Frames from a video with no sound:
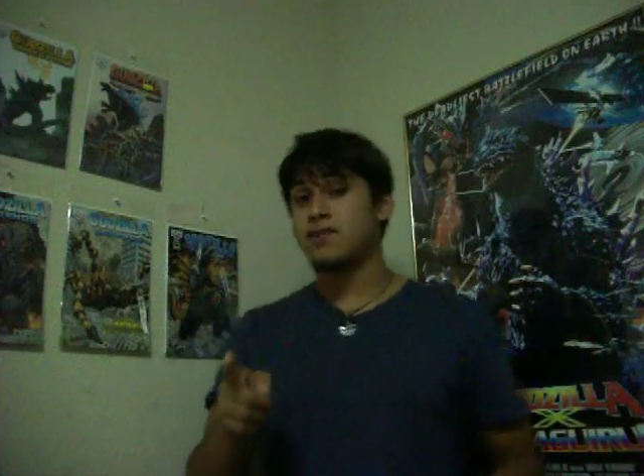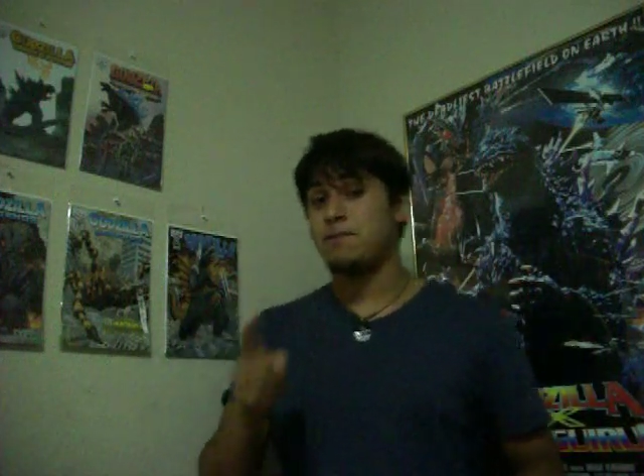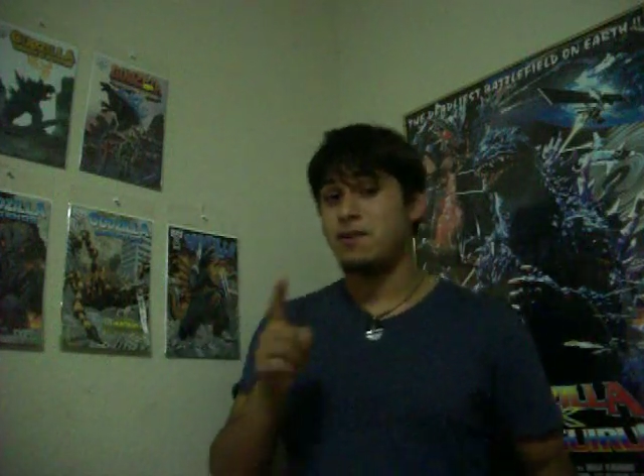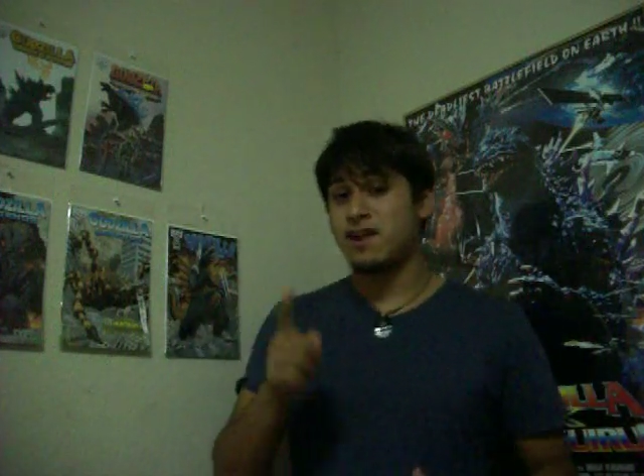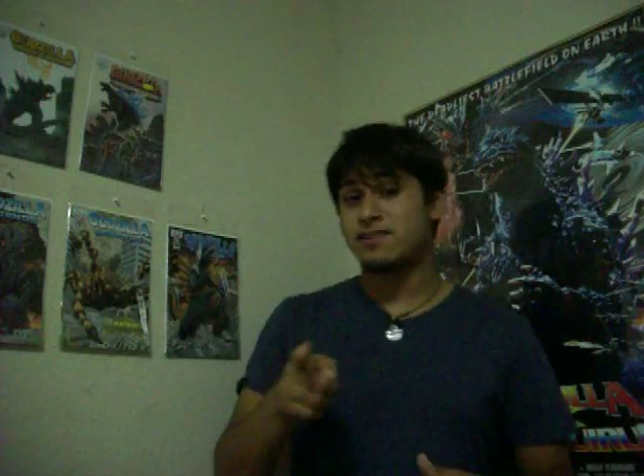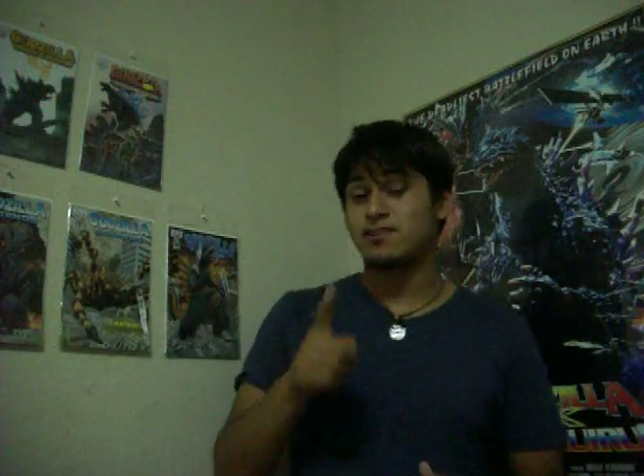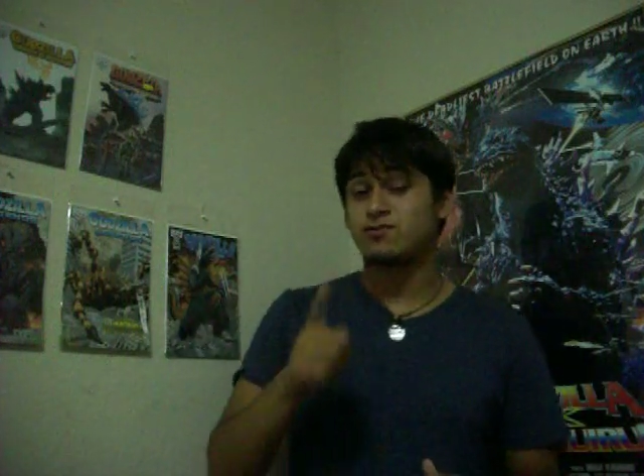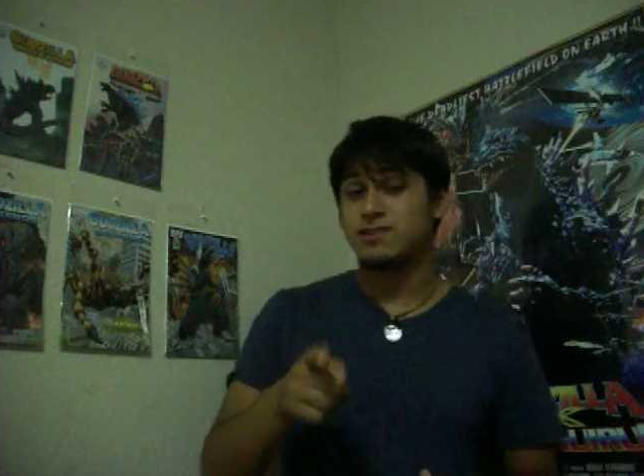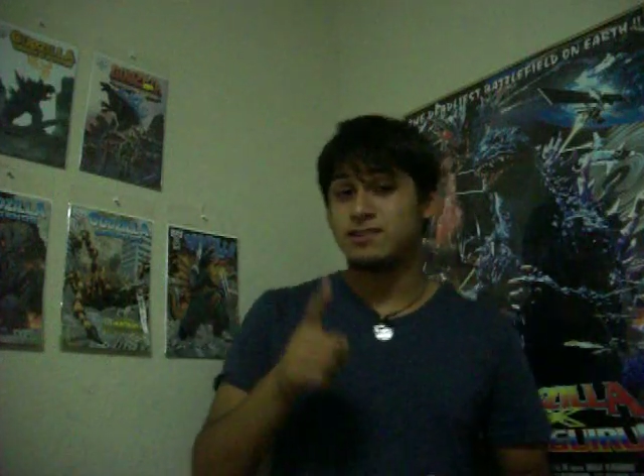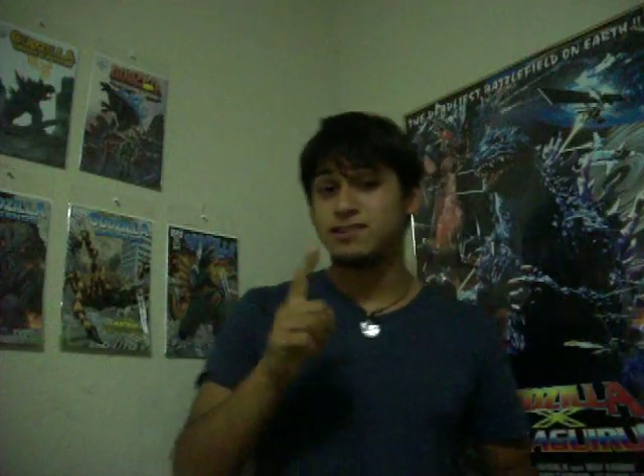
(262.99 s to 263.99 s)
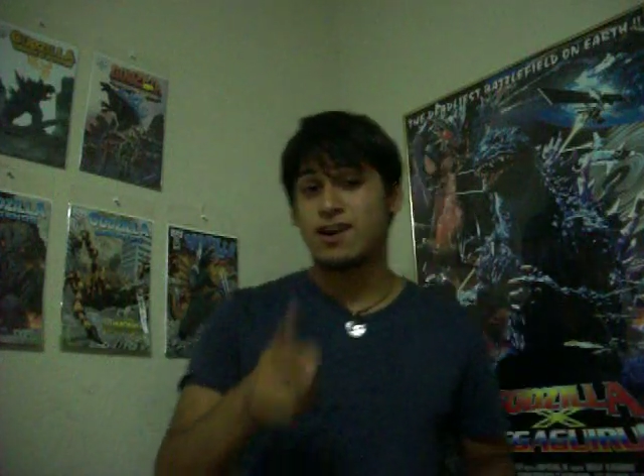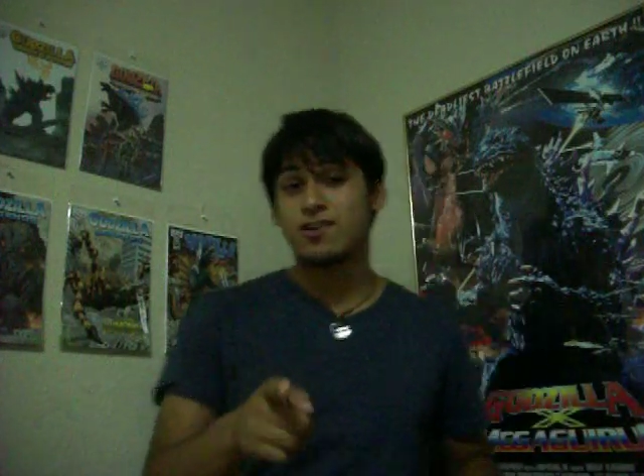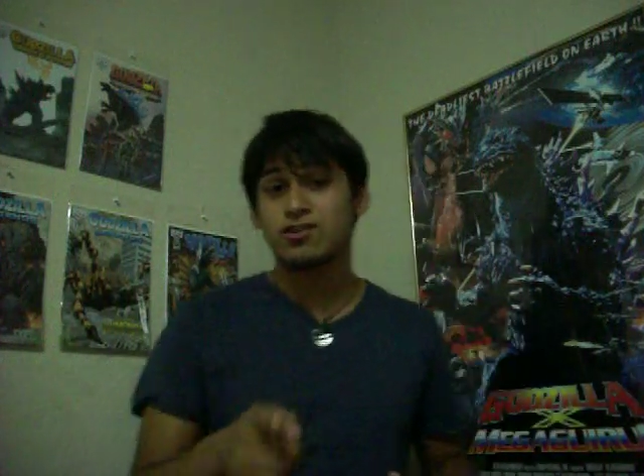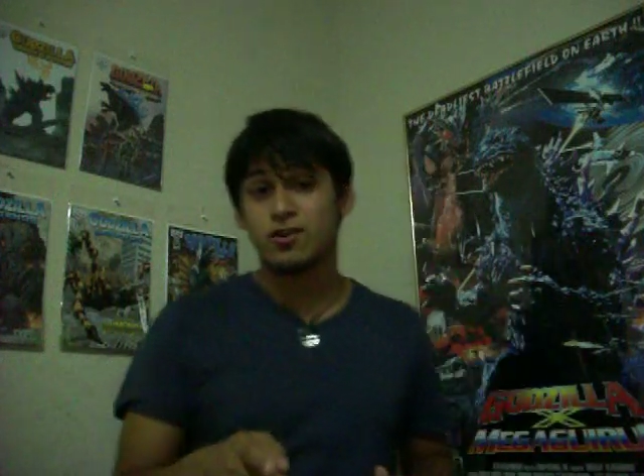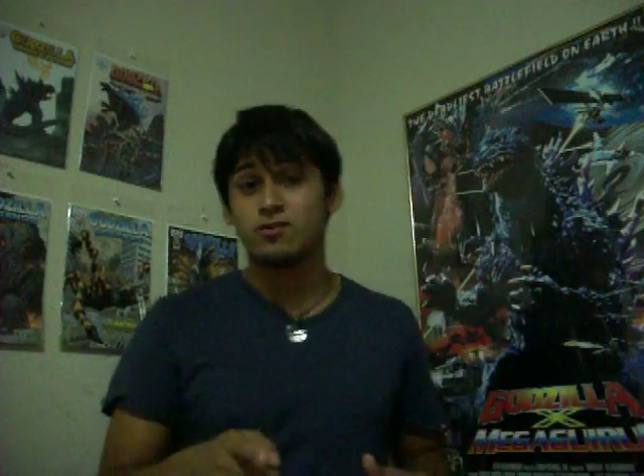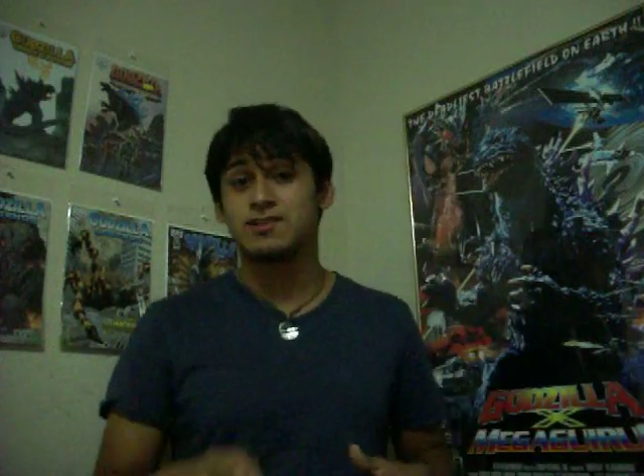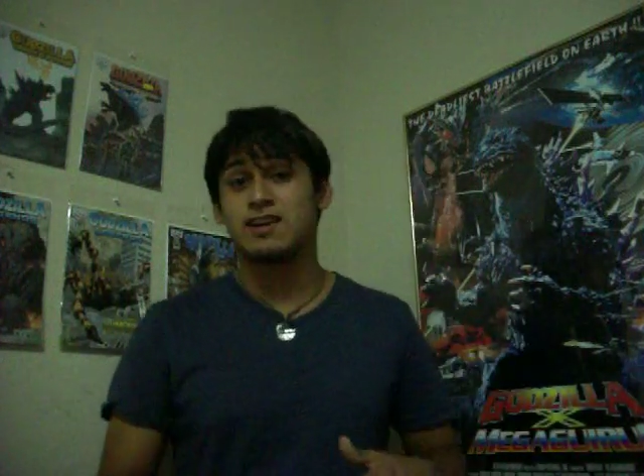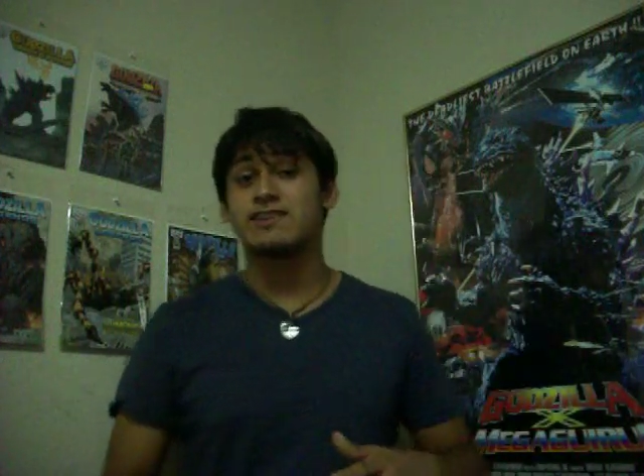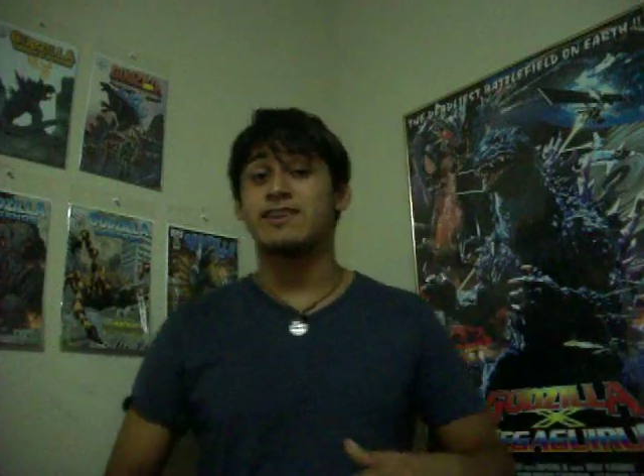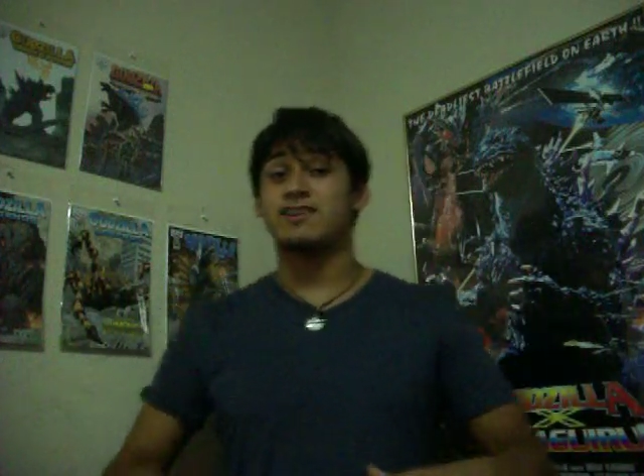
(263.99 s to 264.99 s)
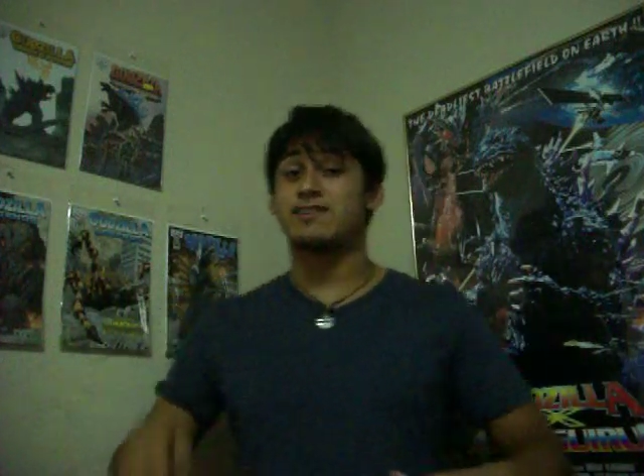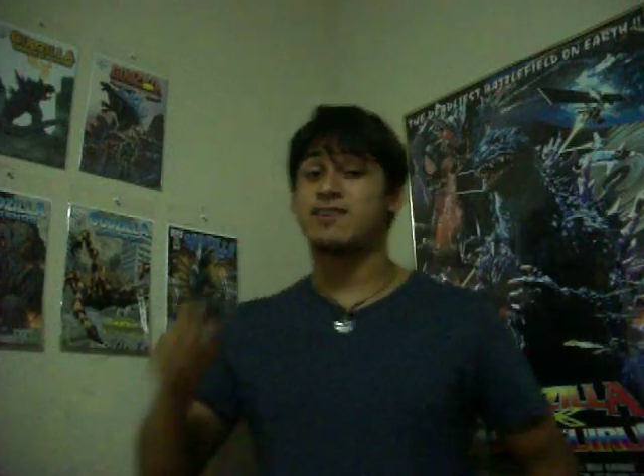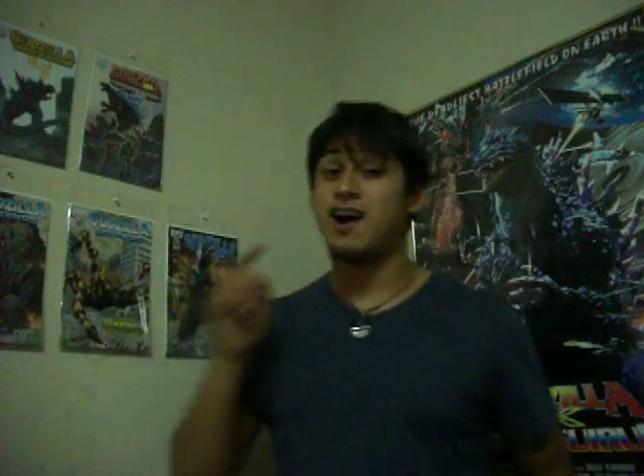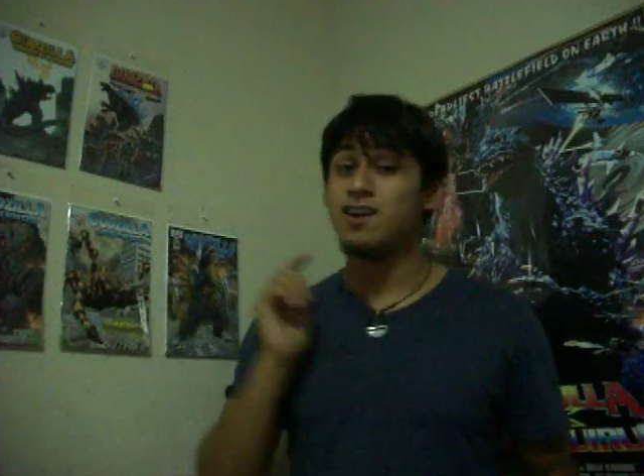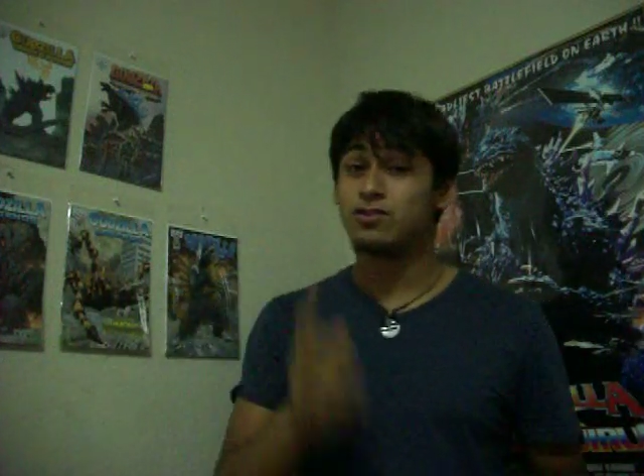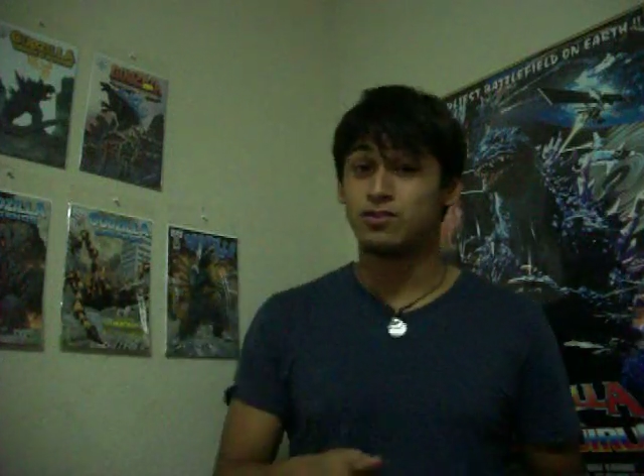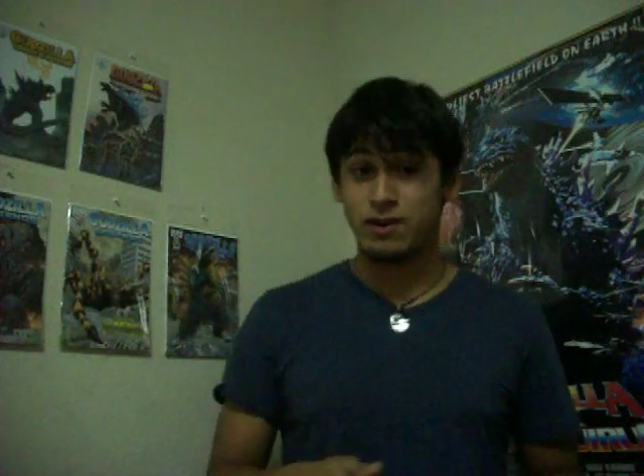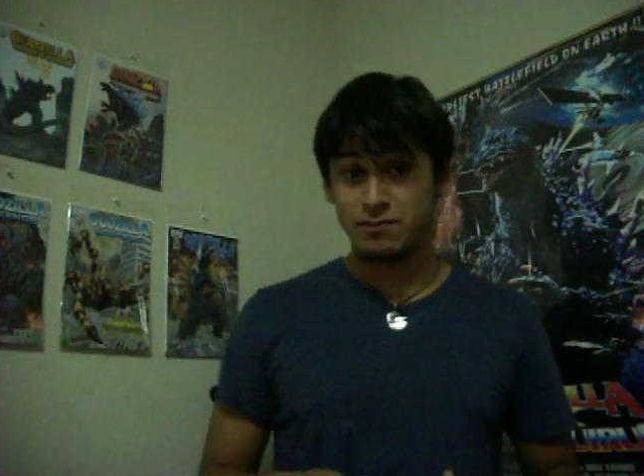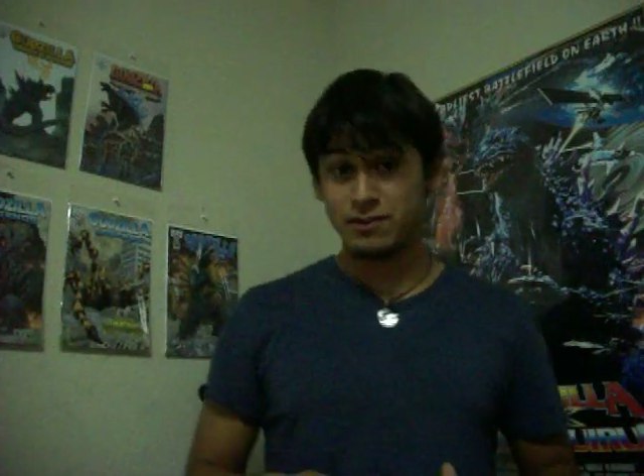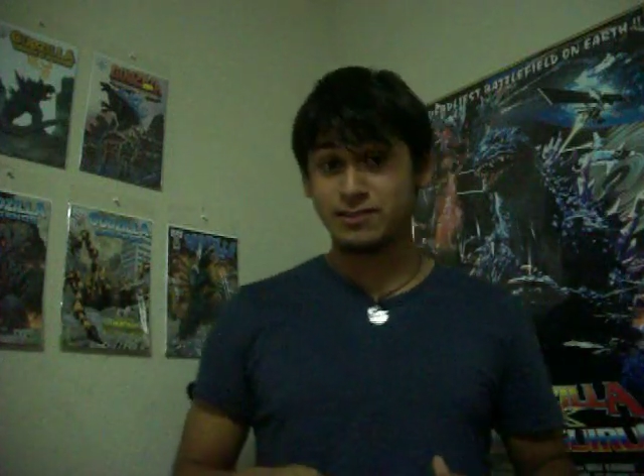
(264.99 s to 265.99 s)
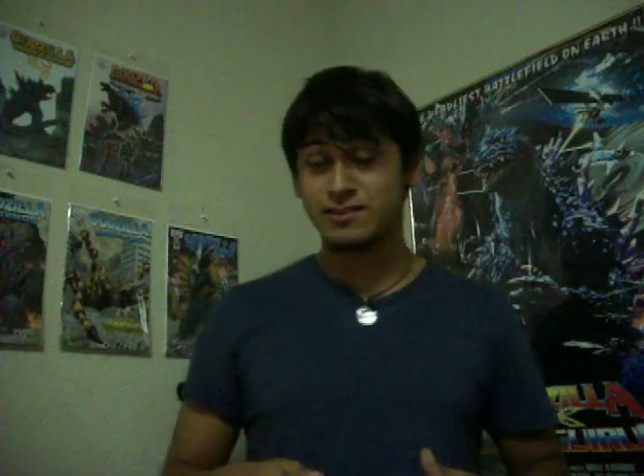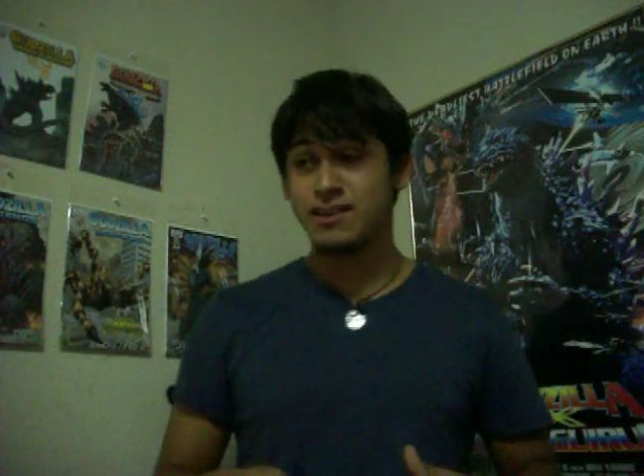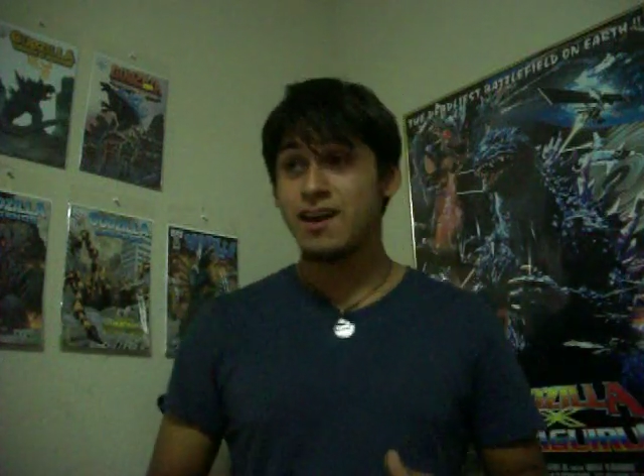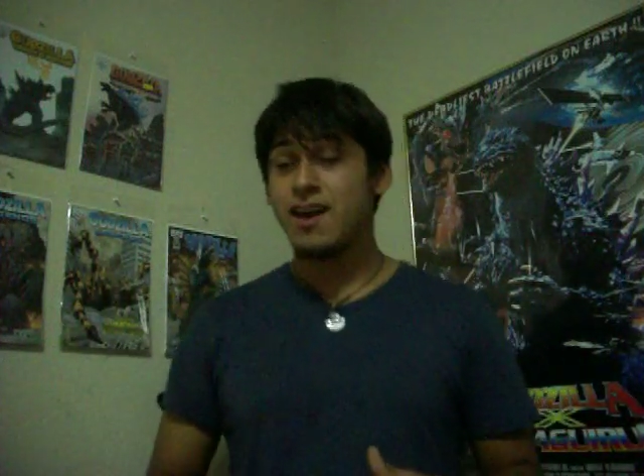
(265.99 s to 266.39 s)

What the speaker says: that Patrick Swayze's character was actually a child rapist.